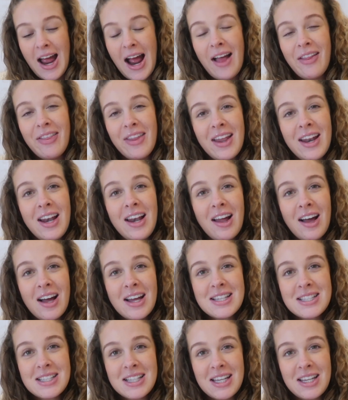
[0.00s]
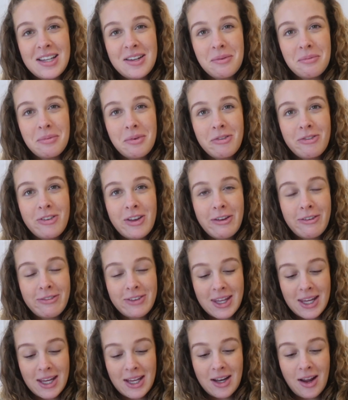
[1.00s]
And then lastly, number
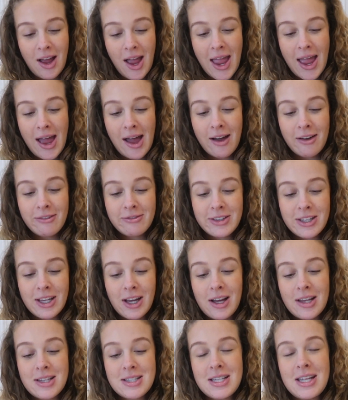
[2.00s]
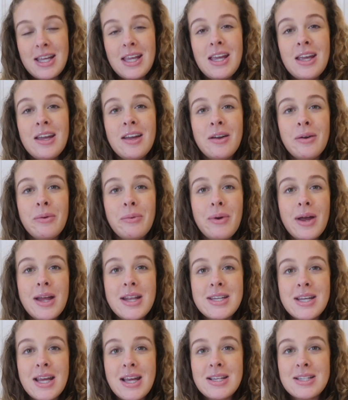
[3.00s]
15, I have Darcy,
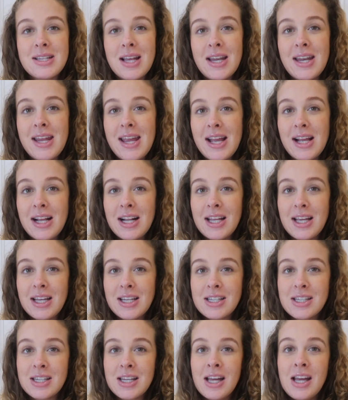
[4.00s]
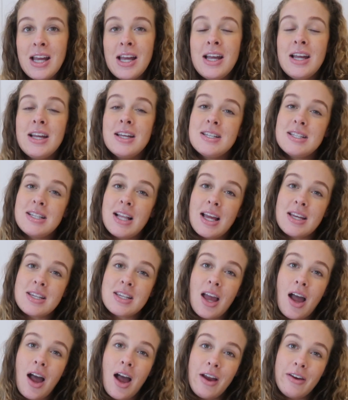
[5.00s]
which is an
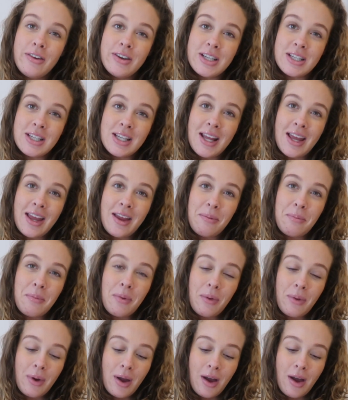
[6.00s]
English/Irish name,